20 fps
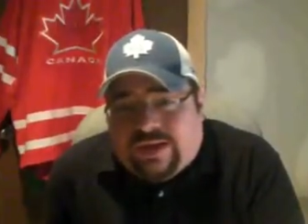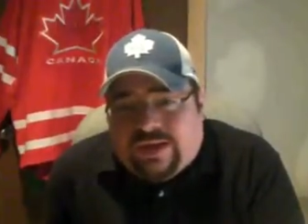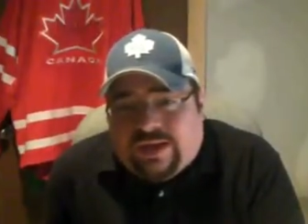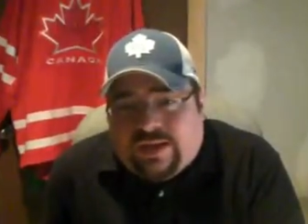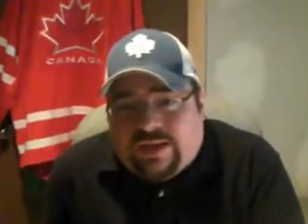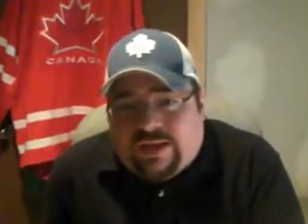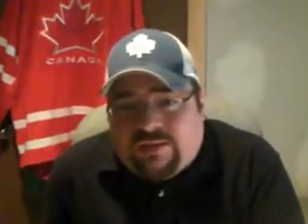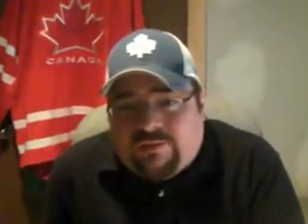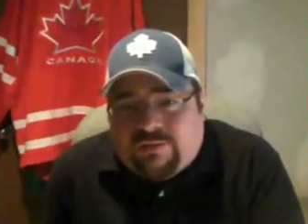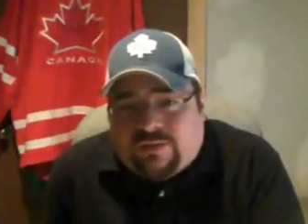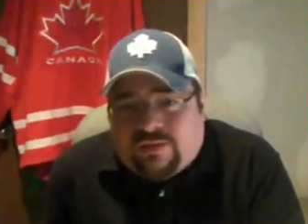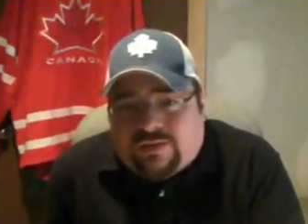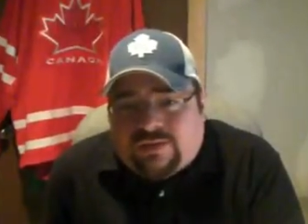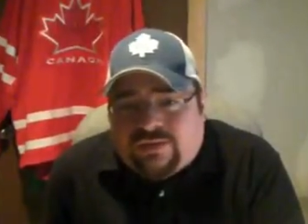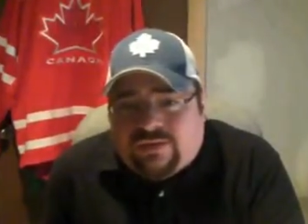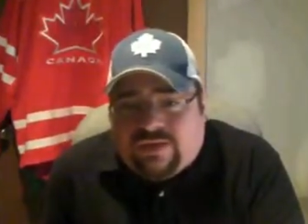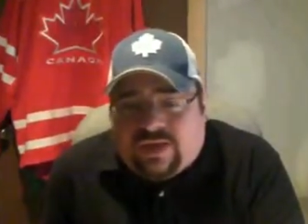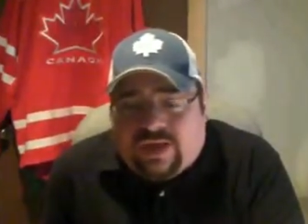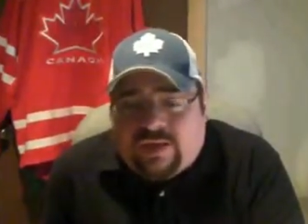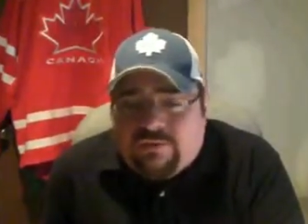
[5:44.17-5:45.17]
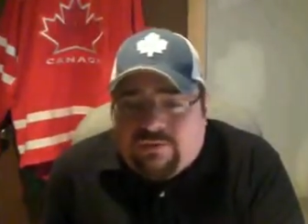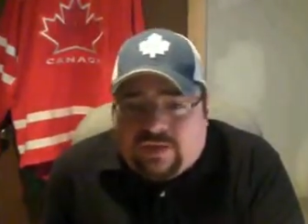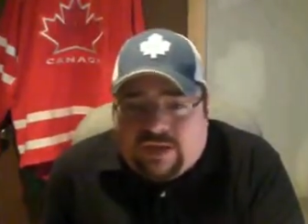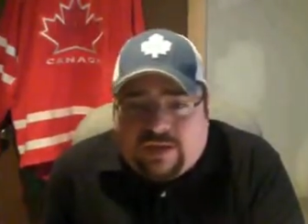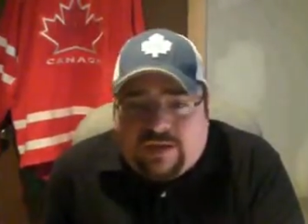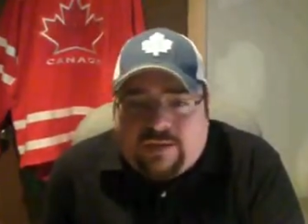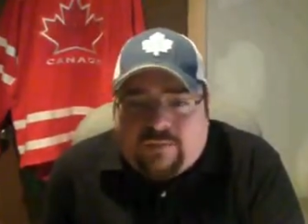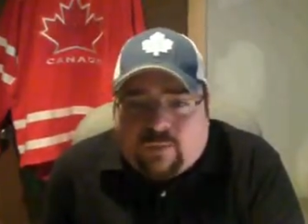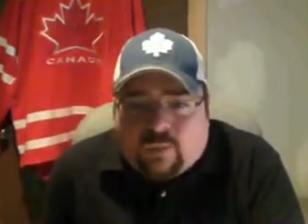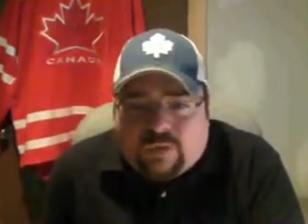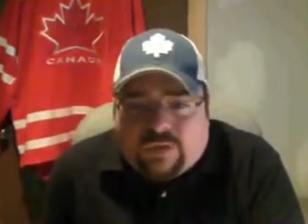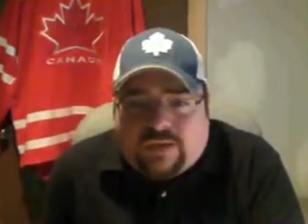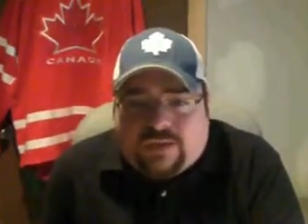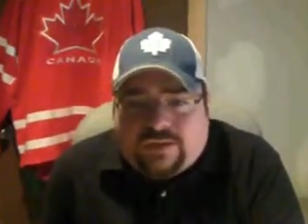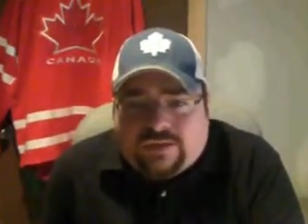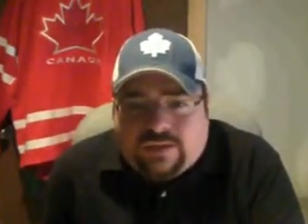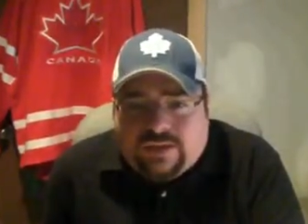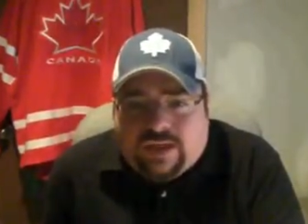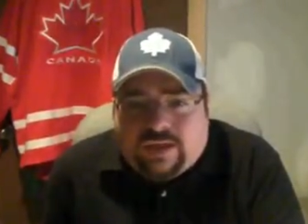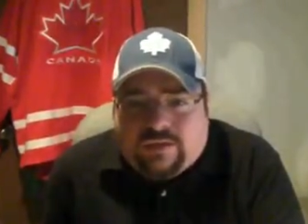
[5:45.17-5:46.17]
And I've also, I've, I am
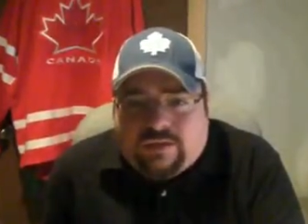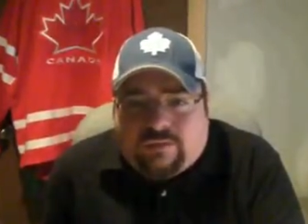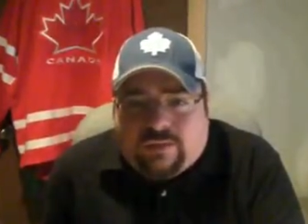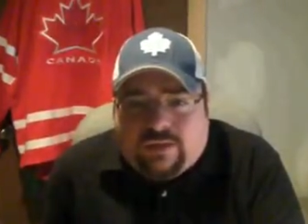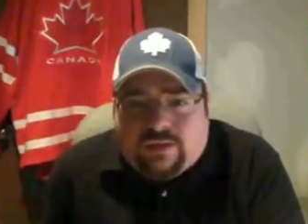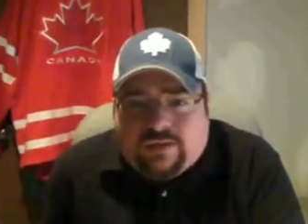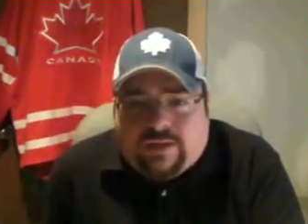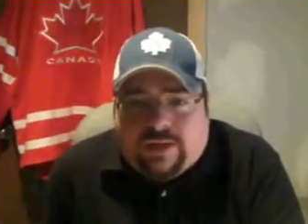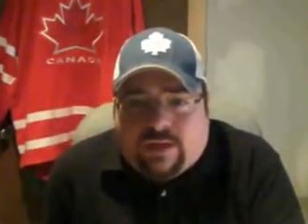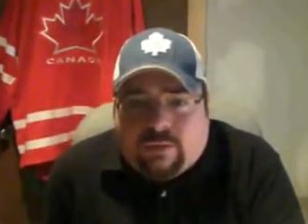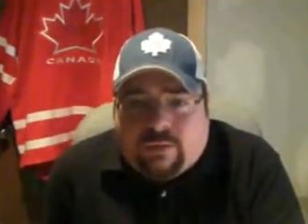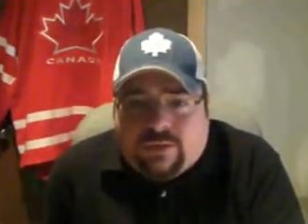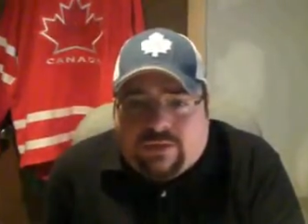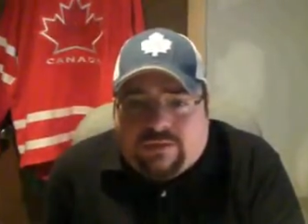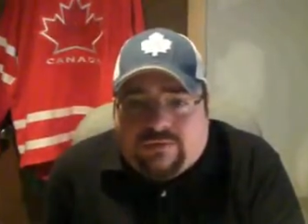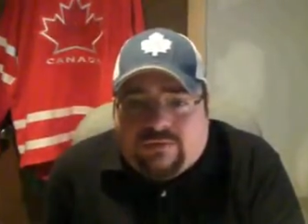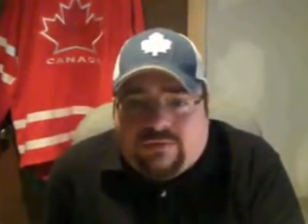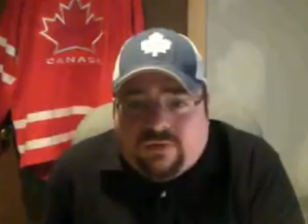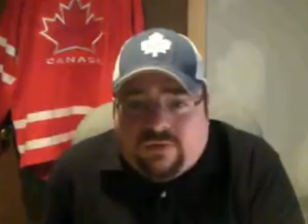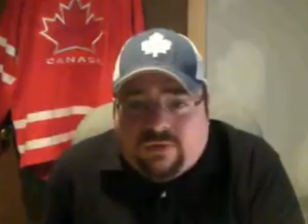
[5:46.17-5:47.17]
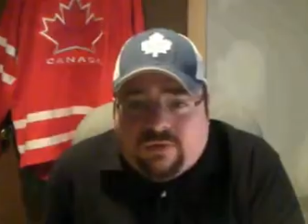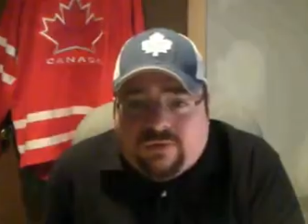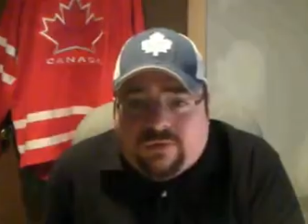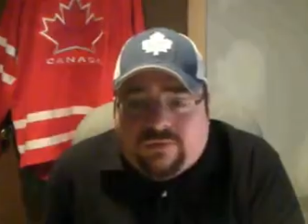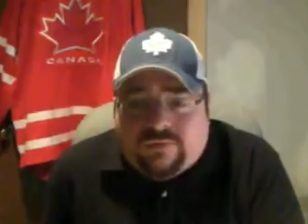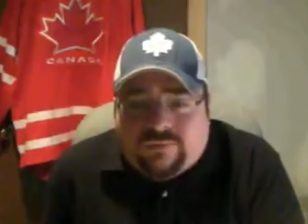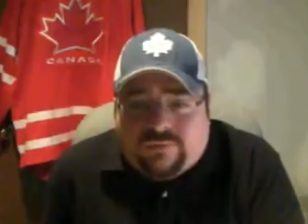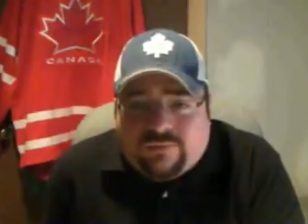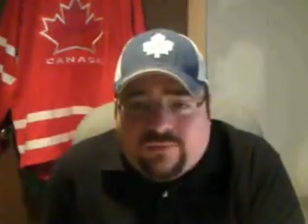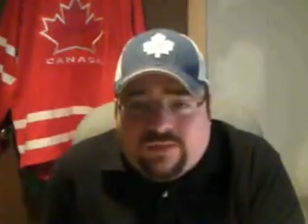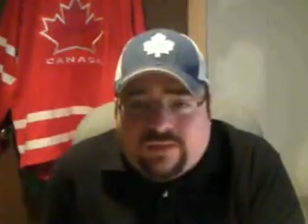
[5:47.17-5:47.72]
working together right now with a few